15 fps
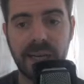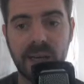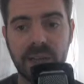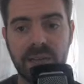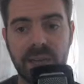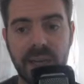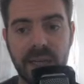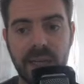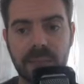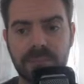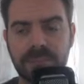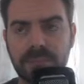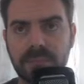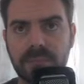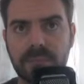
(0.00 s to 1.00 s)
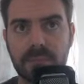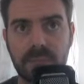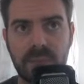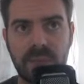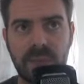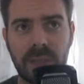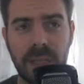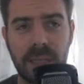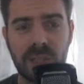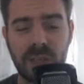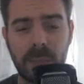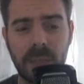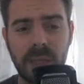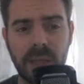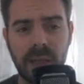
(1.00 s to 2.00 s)
I think. He's
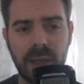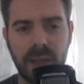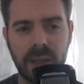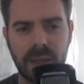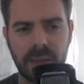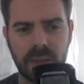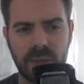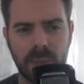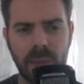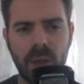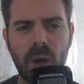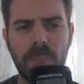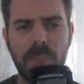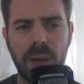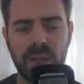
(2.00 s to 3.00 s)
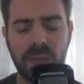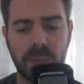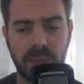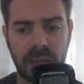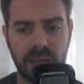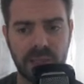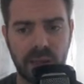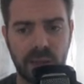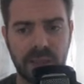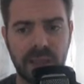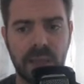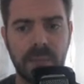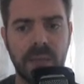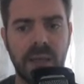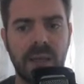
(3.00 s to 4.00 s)
somebody that there's a lot of buzz when they signed
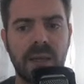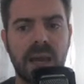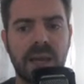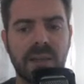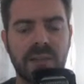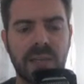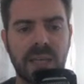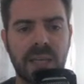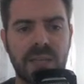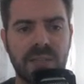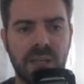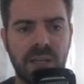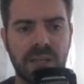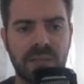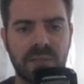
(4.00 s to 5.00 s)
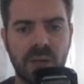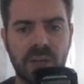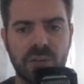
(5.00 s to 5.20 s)
him, and I think he's a very